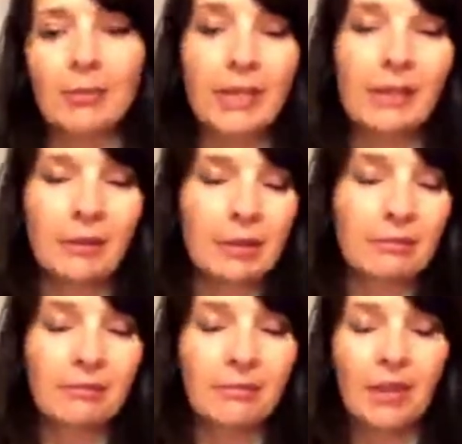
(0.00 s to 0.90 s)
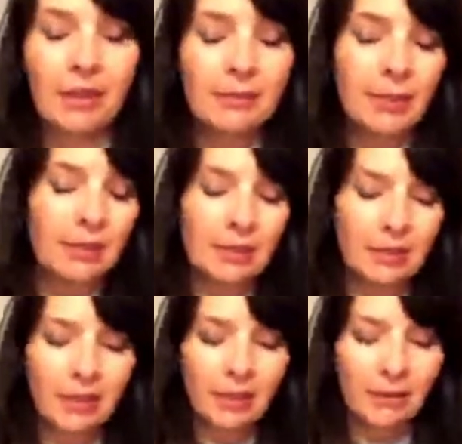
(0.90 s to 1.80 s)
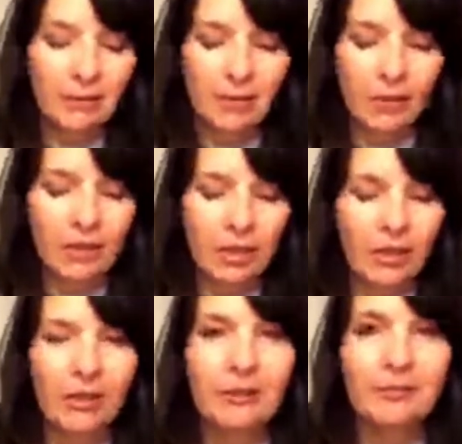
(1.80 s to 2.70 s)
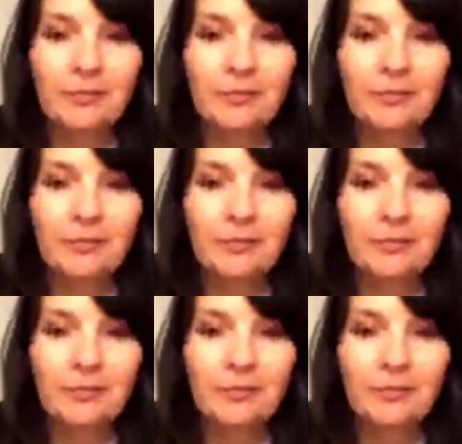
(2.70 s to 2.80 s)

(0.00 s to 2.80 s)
But anyway, I admit it. I am hooked on it.